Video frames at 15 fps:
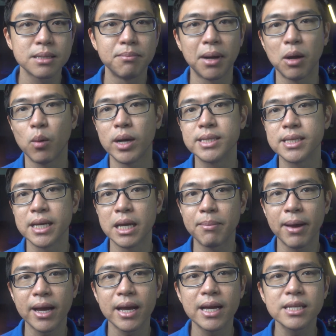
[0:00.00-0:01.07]
Budweiser
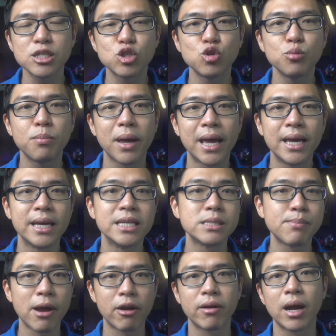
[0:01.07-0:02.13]
APAC has to pay its
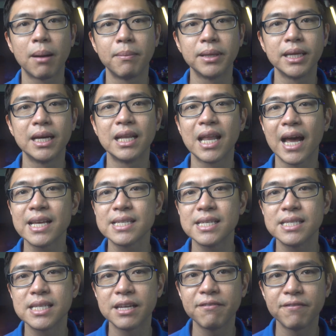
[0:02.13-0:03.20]
parent company a
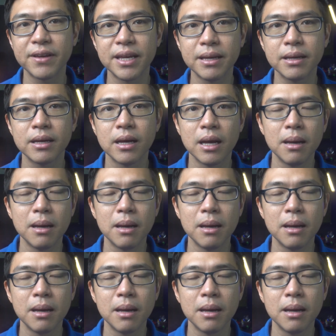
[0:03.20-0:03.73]
licensing fee,